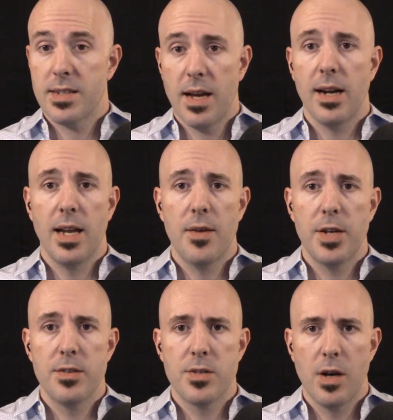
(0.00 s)

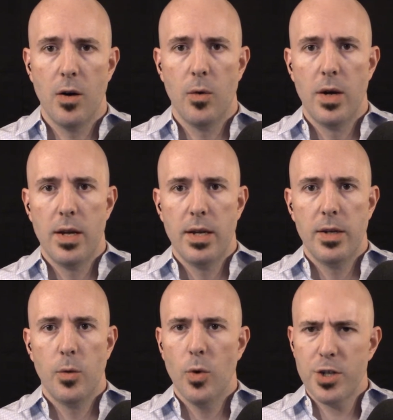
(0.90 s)
9/11, so
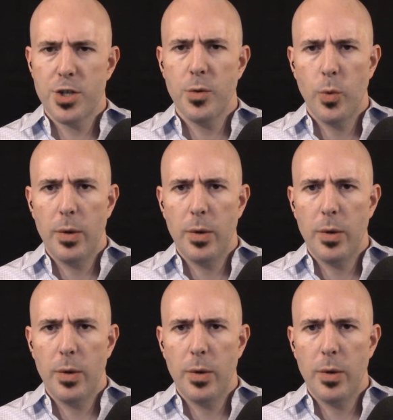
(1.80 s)
what should we